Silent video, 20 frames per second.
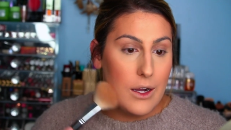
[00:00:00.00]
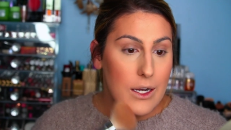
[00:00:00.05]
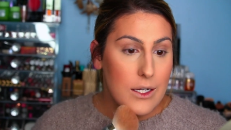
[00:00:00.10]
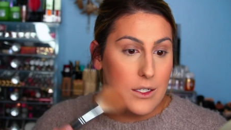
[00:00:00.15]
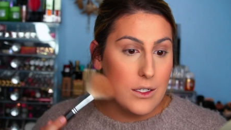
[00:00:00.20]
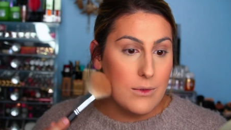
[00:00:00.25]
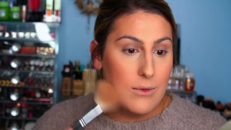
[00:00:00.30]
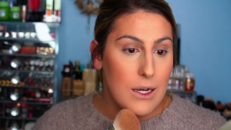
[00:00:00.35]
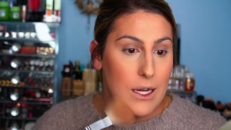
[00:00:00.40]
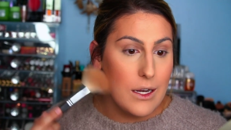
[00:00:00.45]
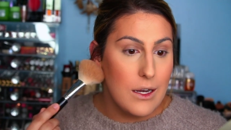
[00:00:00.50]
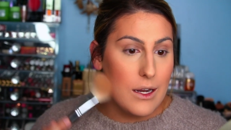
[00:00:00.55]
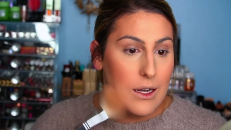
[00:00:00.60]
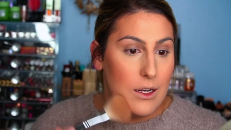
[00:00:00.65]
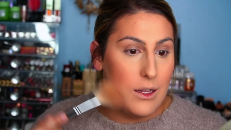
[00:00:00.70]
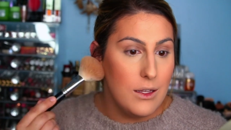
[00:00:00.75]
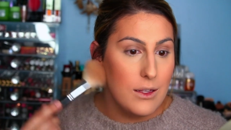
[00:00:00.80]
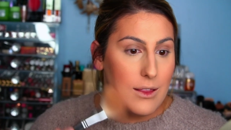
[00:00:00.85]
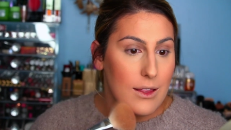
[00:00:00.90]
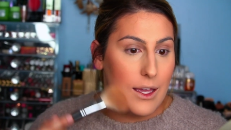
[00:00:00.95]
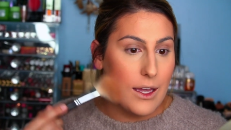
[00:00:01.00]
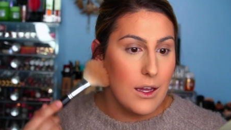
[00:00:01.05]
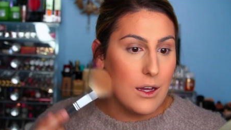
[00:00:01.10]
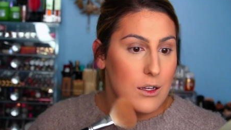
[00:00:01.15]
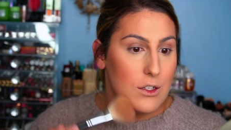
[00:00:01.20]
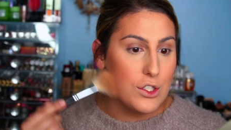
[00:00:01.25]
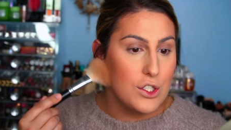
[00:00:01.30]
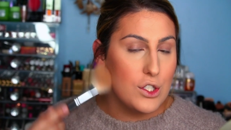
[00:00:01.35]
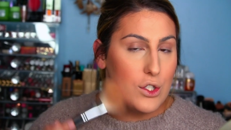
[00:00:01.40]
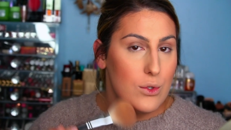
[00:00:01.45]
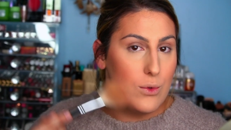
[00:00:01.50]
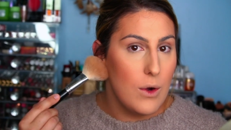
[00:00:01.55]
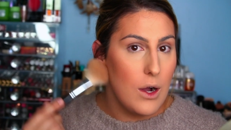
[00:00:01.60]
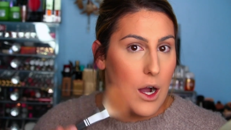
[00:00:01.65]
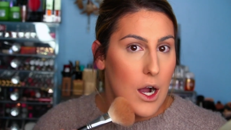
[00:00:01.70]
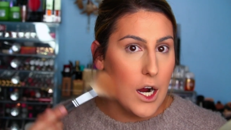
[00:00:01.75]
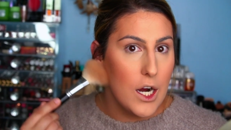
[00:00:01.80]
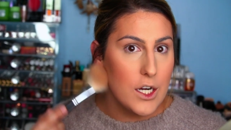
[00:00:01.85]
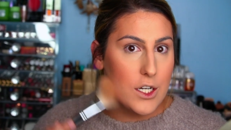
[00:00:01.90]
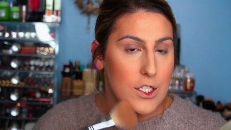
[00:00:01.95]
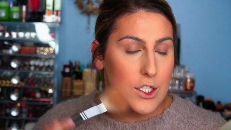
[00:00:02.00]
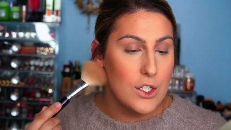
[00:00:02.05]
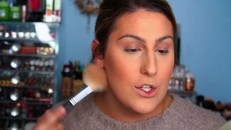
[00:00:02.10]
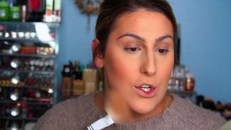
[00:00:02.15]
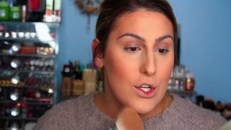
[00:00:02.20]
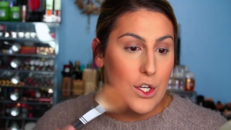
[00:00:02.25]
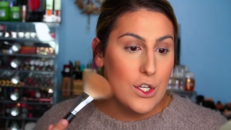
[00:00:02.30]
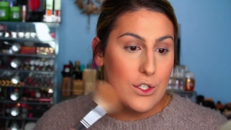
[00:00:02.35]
I don't want anything too harsh,